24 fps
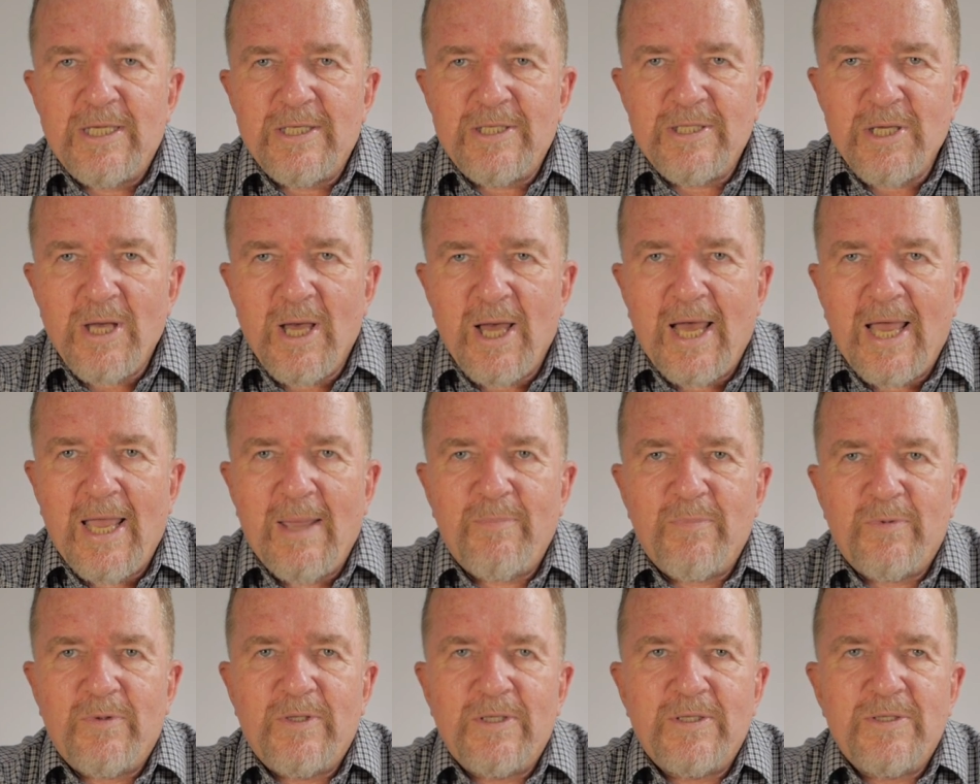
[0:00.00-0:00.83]

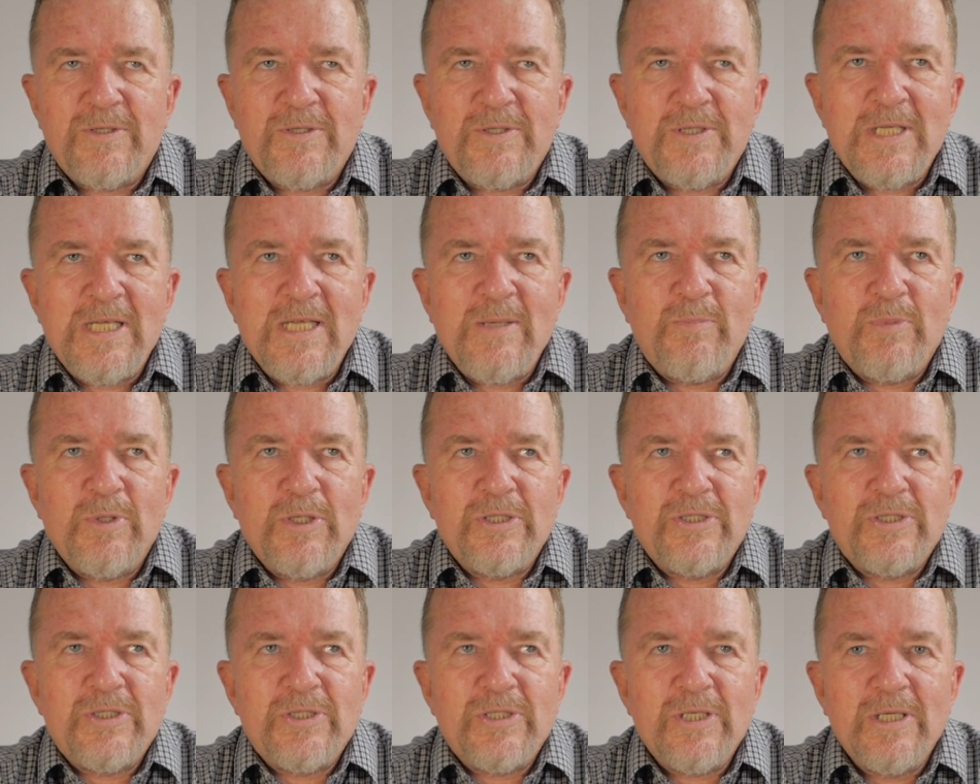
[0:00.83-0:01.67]
type the
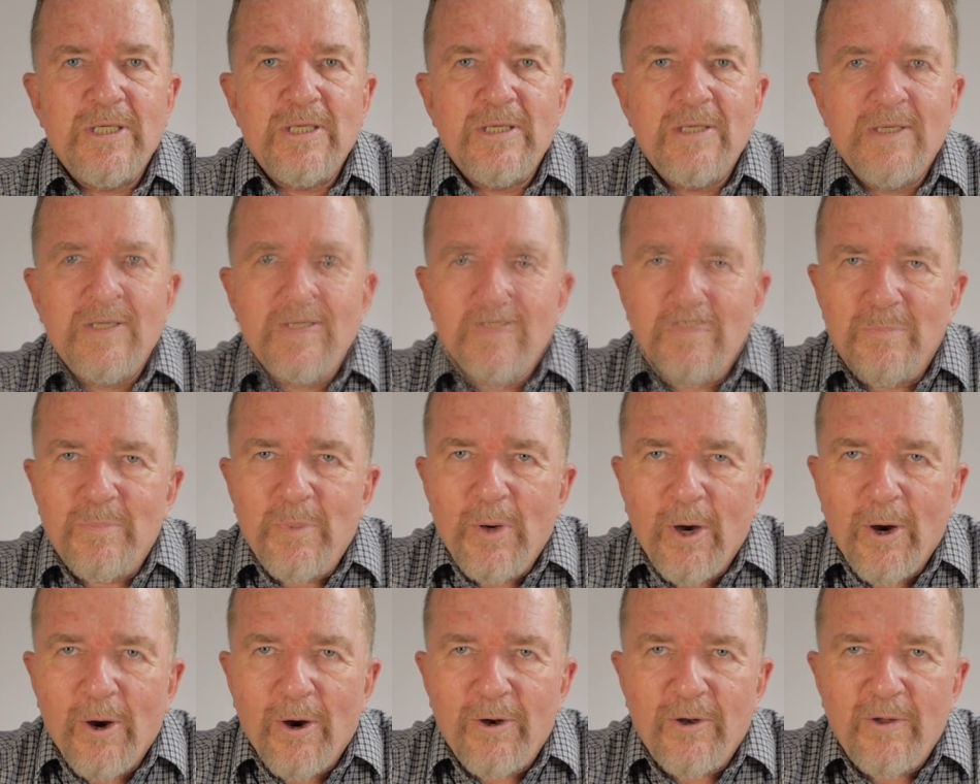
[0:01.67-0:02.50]
deepest
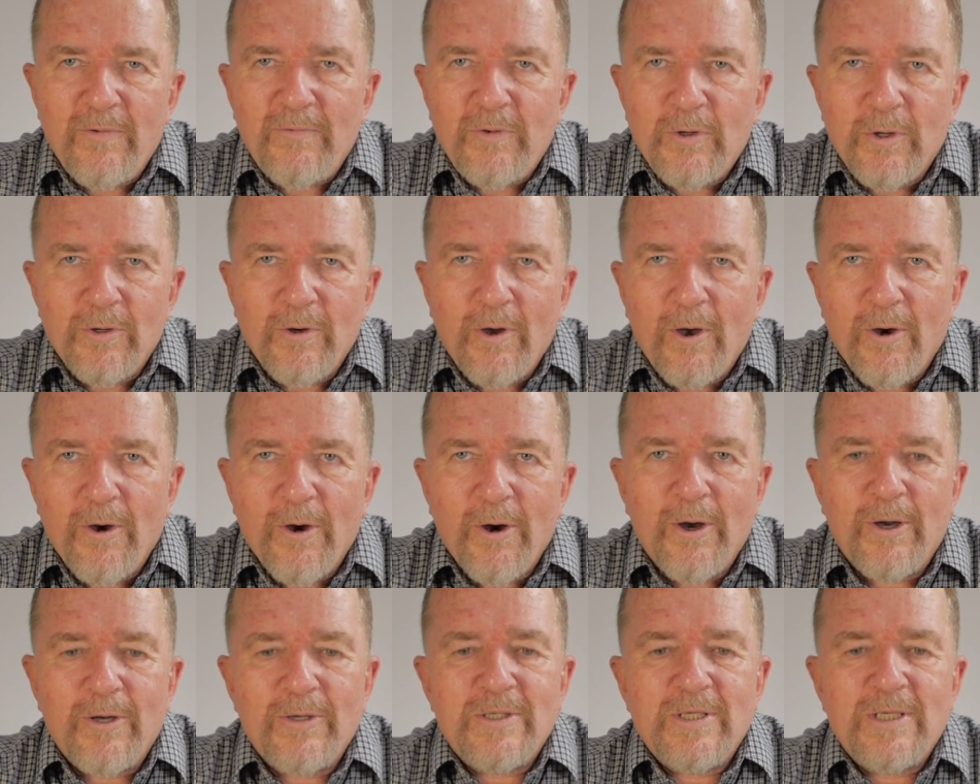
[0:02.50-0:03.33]
part of your
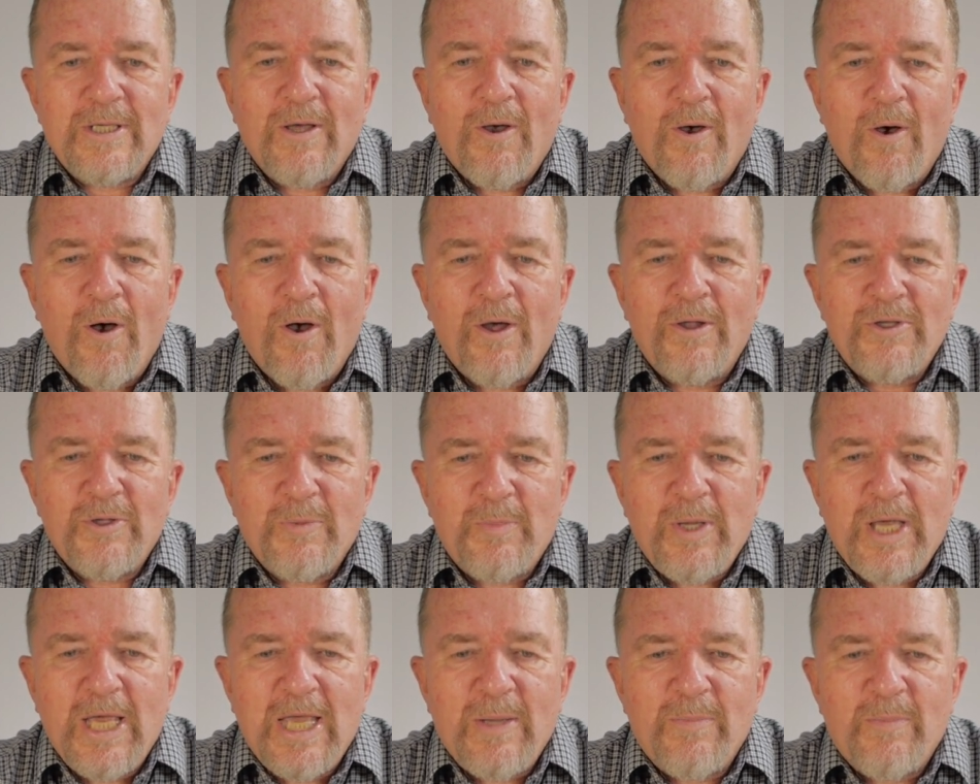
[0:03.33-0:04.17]
heart onto
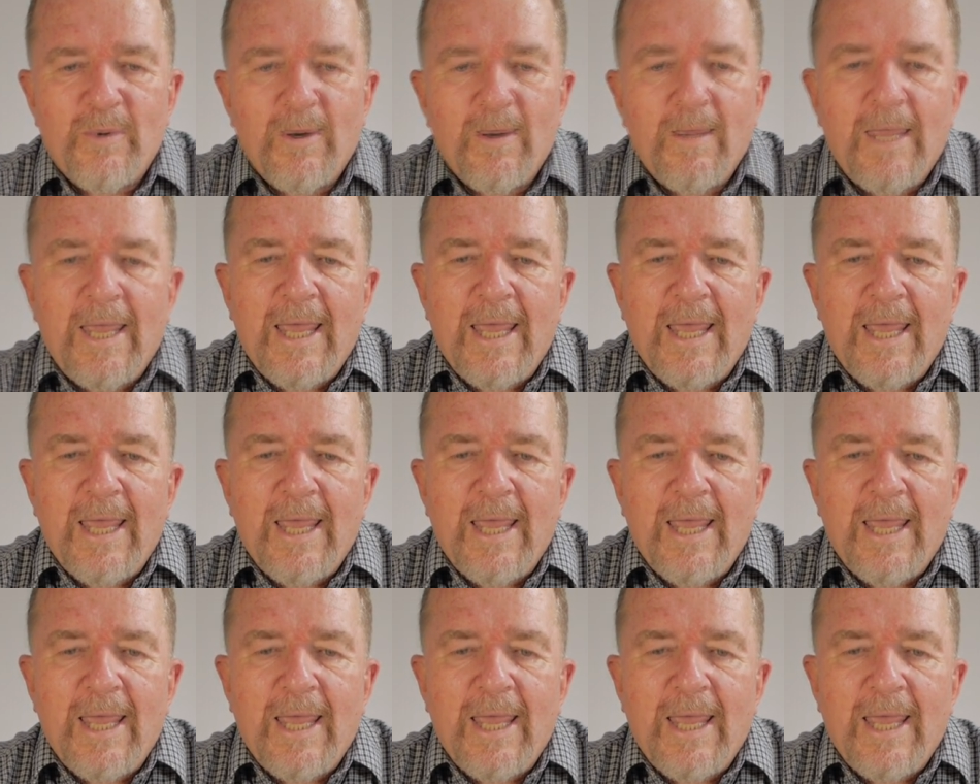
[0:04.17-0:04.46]
paper.